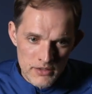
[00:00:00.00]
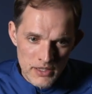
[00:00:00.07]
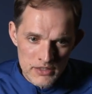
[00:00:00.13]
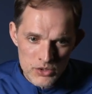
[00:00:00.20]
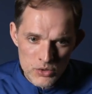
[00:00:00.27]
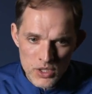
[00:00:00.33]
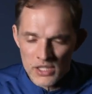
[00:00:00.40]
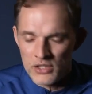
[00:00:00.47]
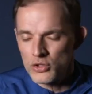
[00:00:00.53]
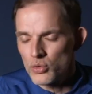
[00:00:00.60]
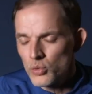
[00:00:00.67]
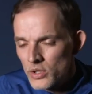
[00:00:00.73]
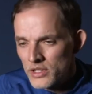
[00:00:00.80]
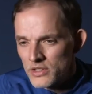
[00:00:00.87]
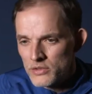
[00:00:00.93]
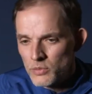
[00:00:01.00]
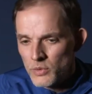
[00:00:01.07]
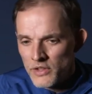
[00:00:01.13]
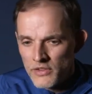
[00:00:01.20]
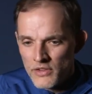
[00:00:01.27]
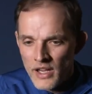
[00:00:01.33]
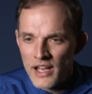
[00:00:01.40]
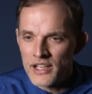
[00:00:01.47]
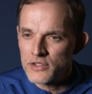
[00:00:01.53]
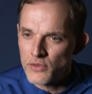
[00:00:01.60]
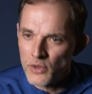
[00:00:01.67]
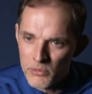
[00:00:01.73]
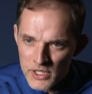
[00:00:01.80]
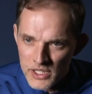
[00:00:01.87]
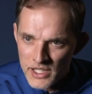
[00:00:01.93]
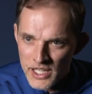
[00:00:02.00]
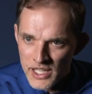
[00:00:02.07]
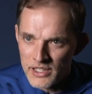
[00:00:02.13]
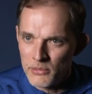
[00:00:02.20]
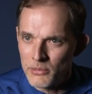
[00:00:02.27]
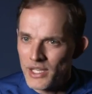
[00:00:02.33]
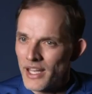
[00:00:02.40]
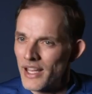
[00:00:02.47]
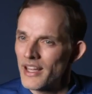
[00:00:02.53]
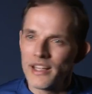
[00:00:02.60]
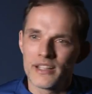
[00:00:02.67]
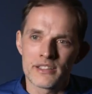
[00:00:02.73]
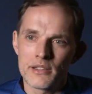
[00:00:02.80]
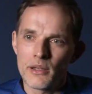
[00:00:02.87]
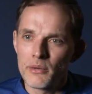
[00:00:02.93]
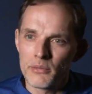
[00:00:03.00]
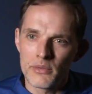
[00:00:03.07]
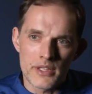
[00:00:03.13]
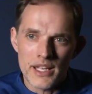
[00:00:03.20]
that you can do it with guys from the academy and and, uh,